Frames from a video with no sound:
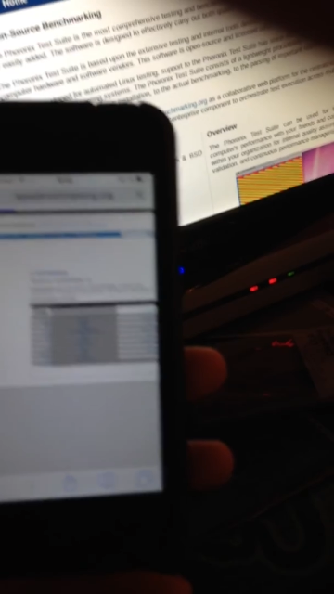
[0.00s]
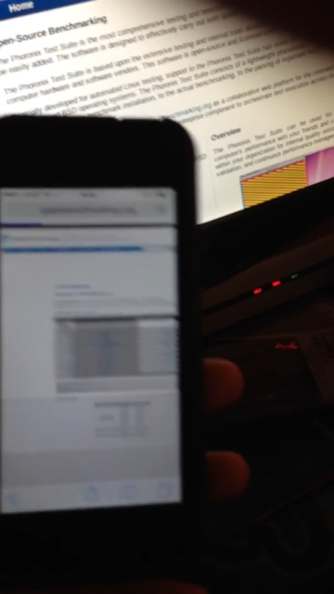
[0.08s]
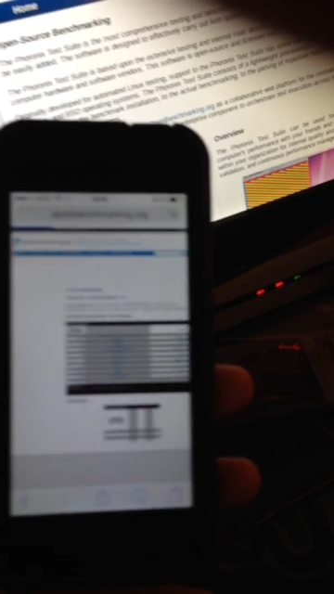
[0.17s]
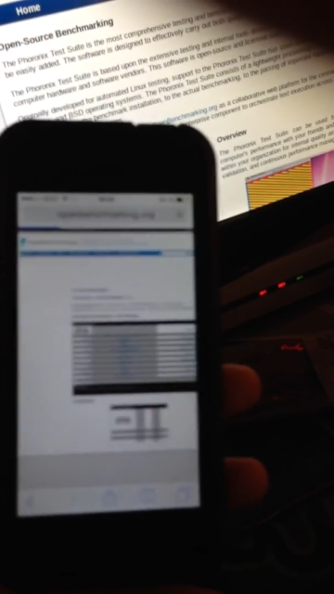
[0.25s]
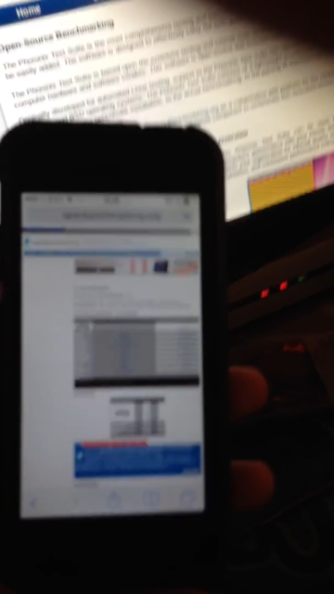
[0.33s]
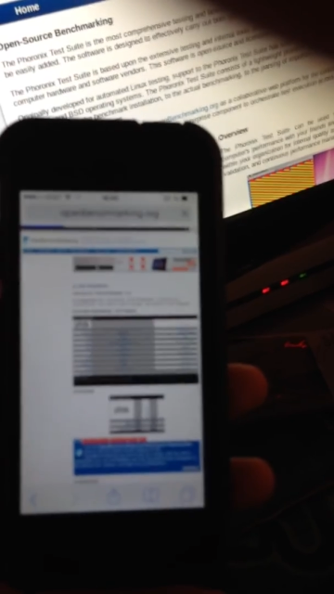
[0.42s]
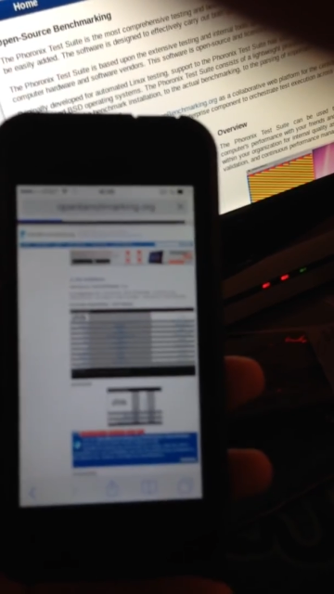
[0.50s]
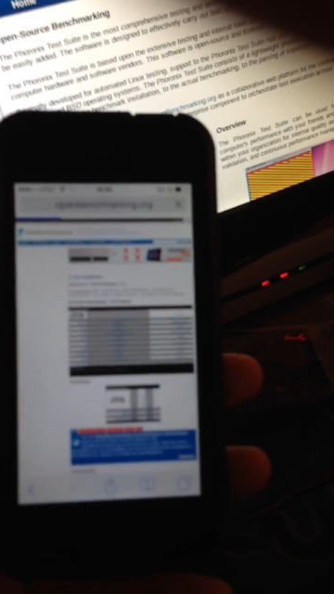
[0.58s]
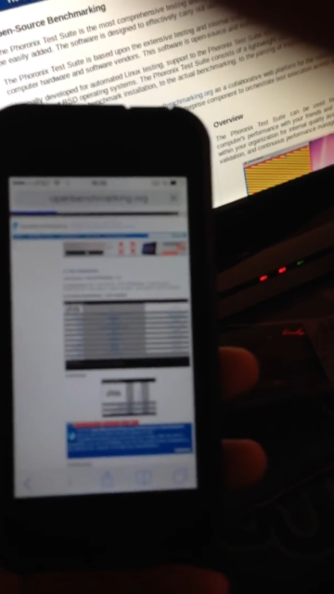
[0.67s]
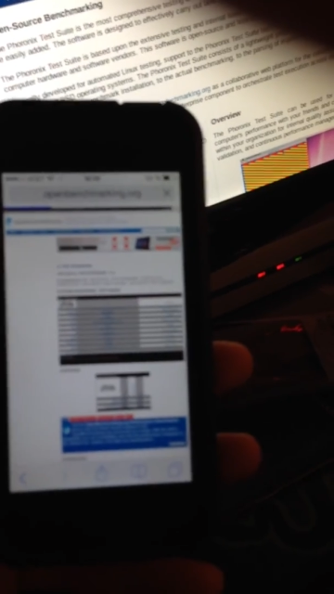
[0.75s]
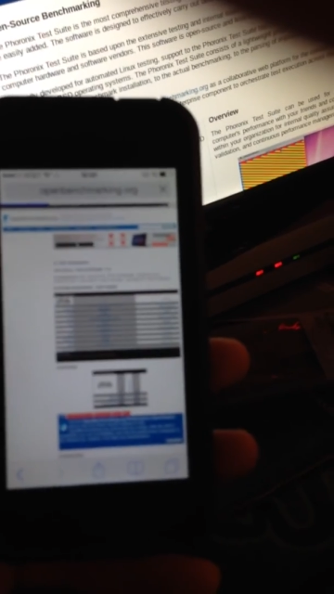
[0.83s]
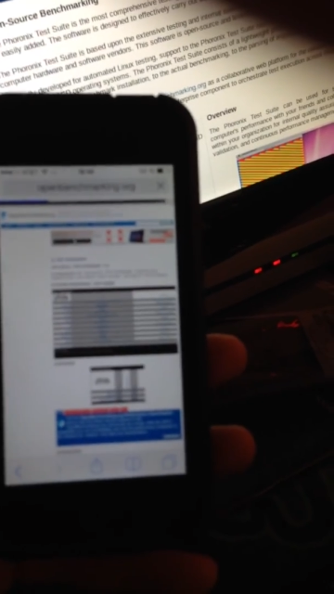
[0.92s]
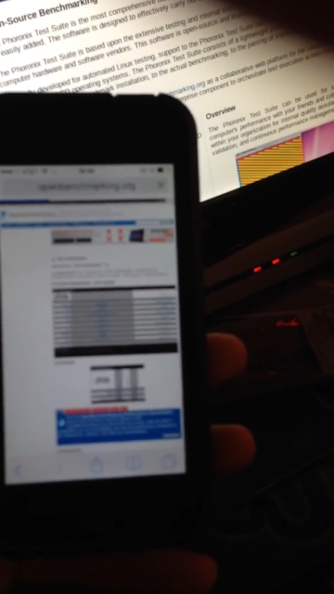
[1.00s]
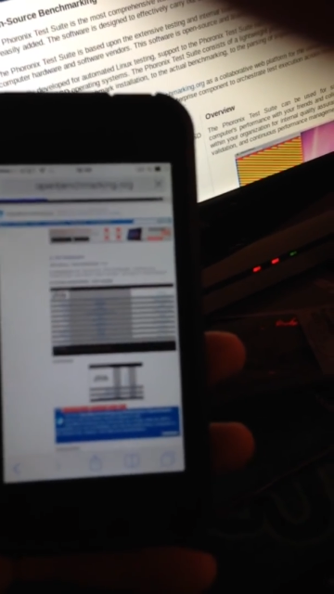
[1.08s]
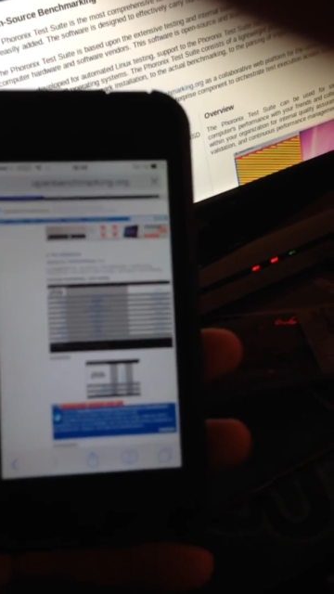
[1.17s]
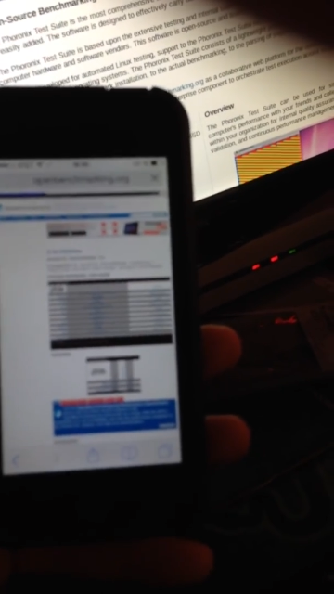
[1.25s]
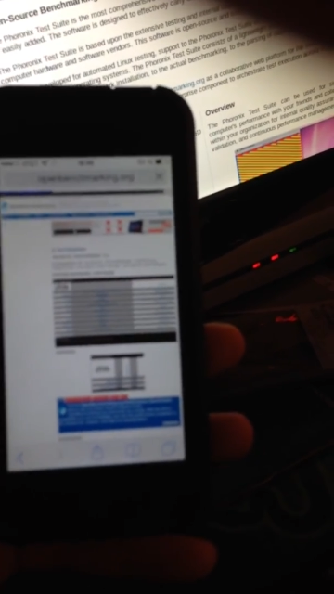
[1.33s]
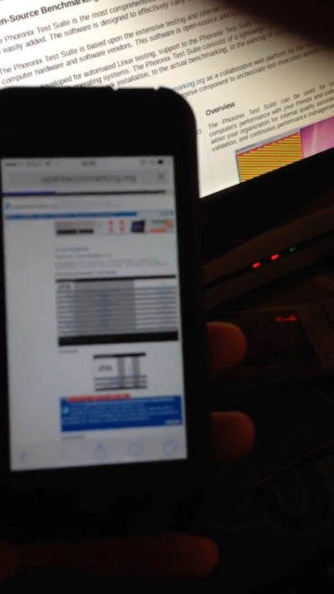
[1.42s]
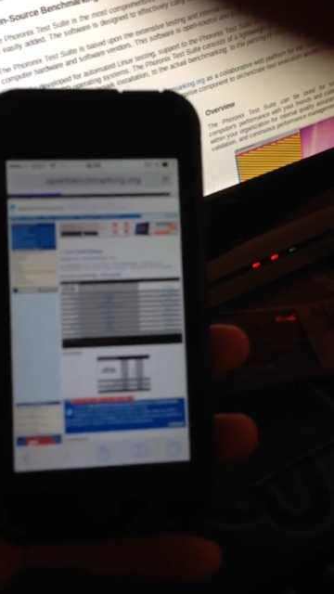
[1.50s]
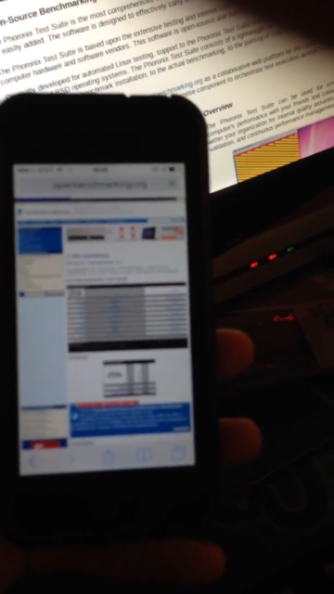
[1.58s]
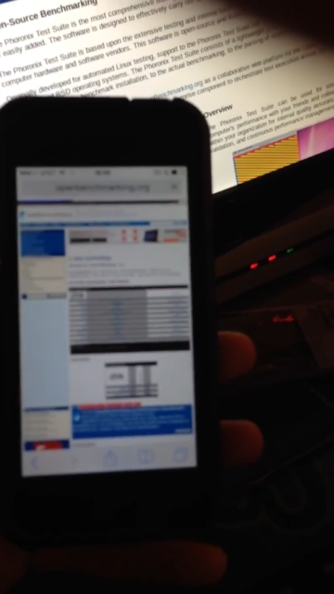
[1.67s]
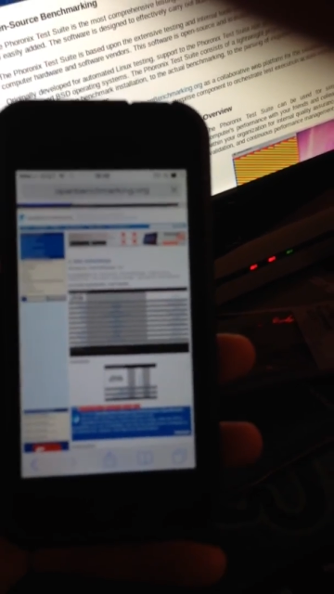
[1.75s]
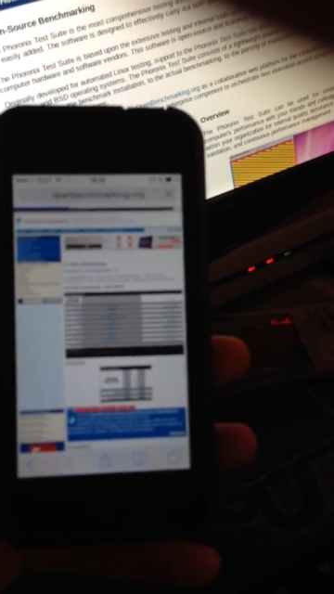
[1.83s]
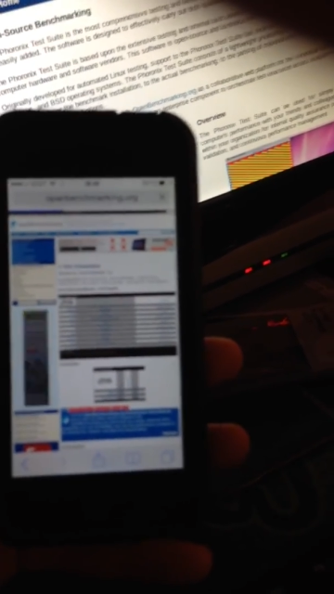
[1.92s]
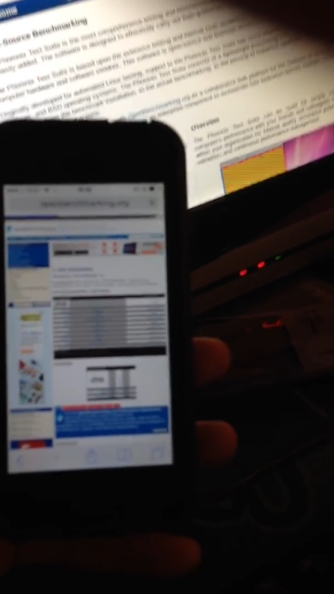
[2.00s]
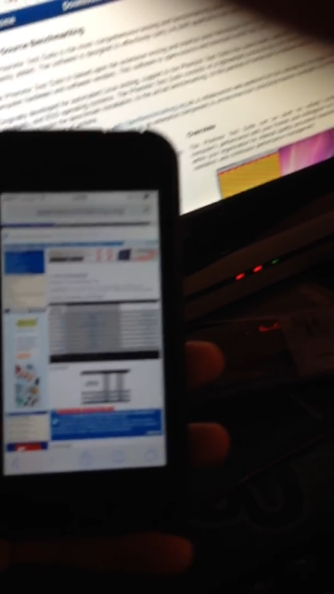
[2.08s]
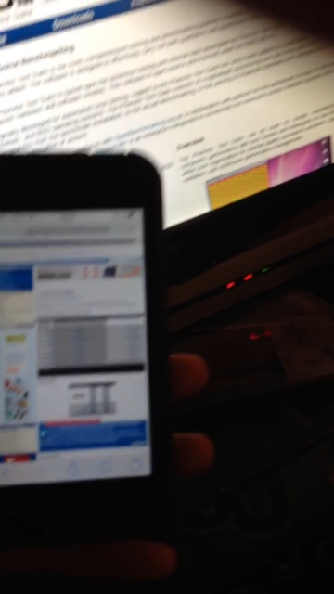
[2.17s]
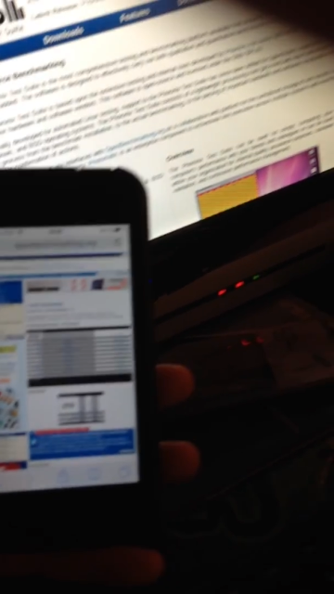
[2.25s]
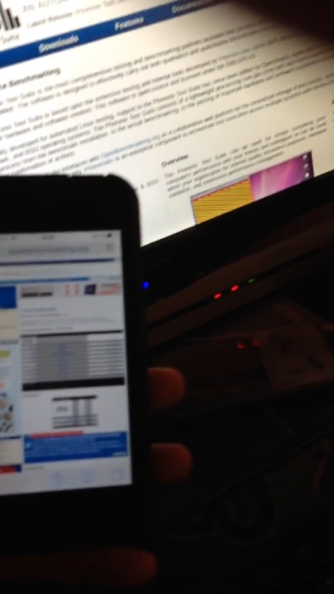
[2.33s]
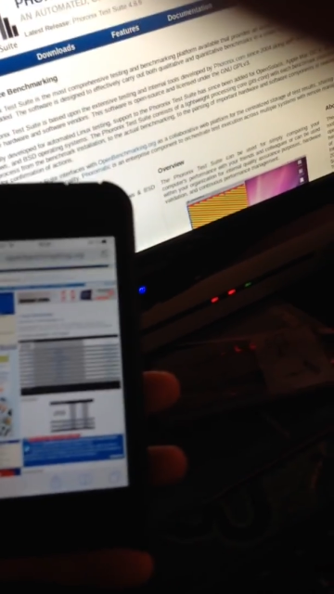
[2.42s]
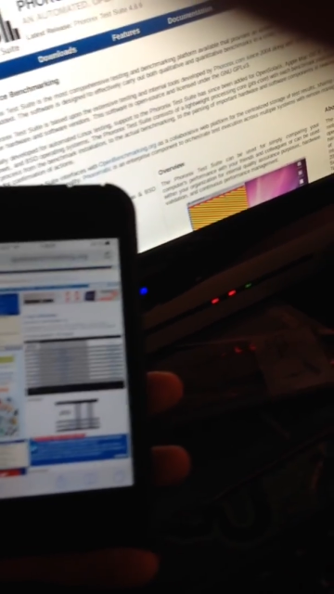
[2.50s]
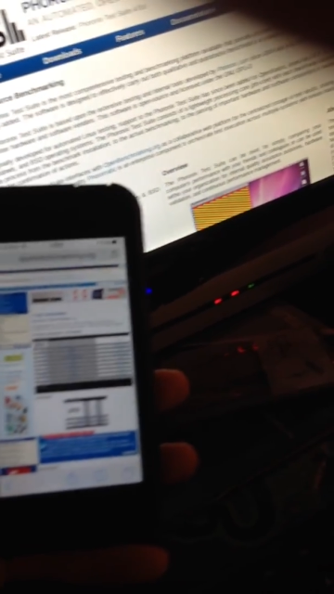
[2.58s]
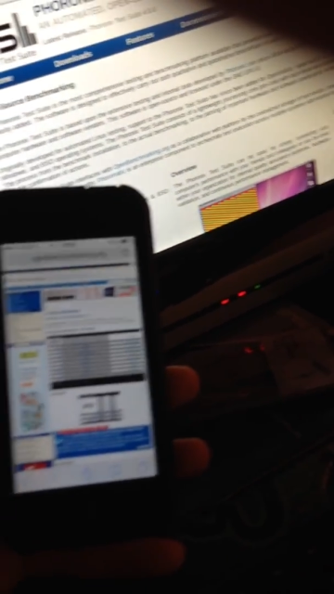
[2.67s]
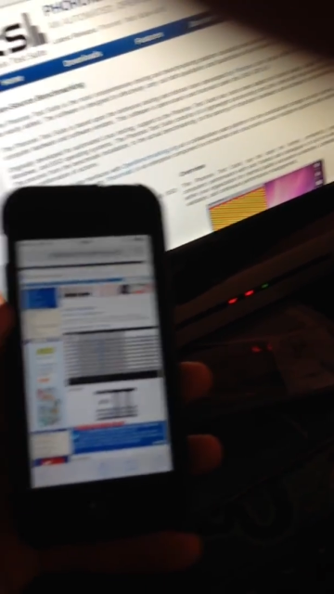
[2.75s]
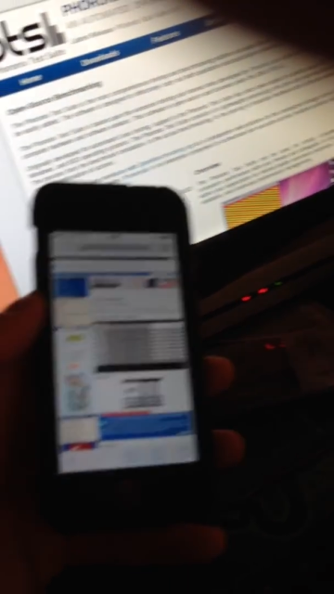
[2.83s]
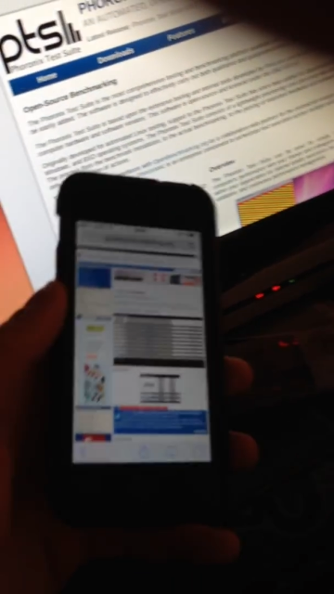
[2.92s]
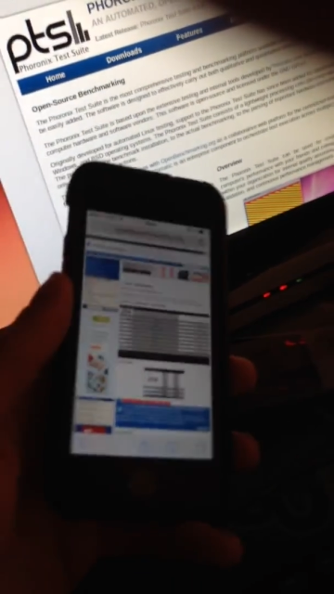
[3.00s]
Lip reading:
Nobody's mouth can be seen.